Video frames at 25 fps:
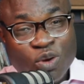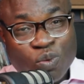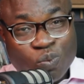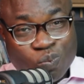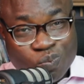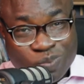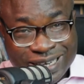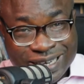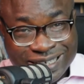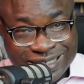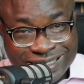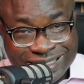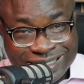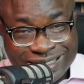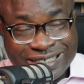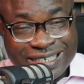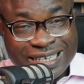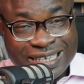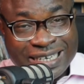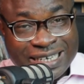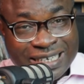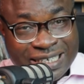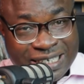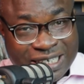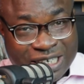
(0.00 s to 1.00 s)

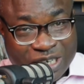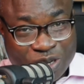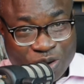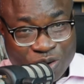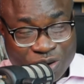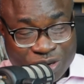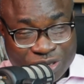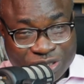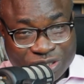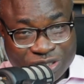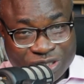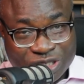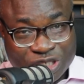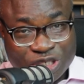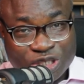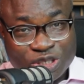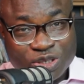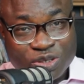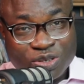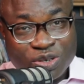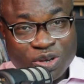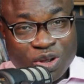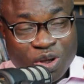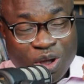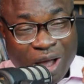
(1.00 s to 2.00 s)
within the
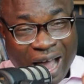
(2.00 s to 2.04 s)
organization,